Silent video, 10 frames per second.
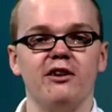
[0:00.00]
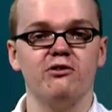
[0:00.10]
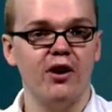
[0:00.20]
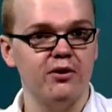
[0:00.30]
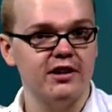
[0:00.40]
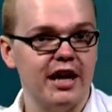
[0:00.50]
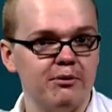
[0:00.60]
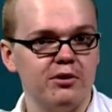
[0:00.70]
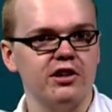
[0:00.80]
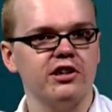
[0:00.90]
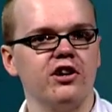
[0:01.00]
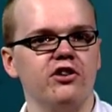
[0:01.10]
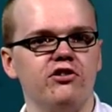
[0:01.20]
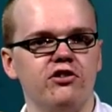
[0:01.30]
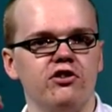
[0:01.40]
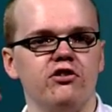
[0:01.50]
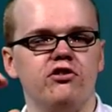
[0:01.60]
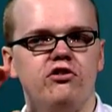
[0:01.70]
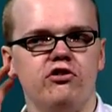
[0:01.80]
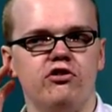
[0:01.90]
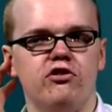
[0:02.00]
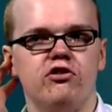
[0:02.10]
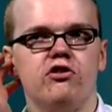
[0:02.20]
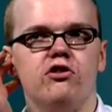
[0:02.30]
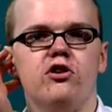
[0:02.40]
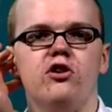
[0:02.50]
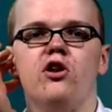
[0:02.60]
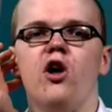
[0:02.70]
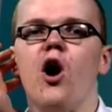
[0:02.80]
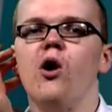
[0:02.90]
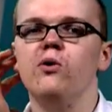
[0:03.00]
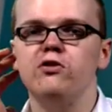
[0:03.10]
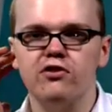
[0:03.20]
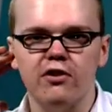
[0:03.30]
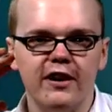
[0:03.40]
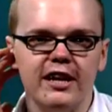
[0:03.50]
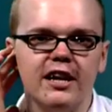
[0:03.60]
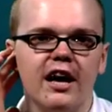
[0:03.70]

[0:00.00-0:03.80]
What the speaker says: round-table discussion. No, sorry,